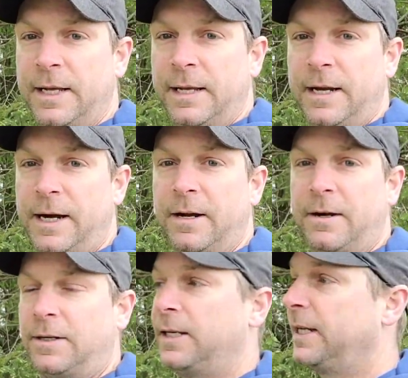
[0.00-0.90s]
I
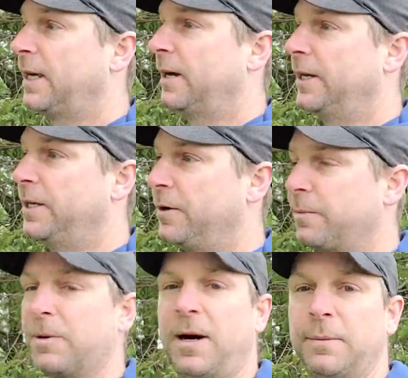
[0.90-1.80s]
know. I already know the
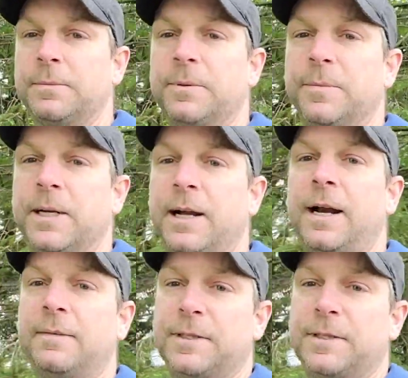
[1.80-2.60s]
problems I'm going to have.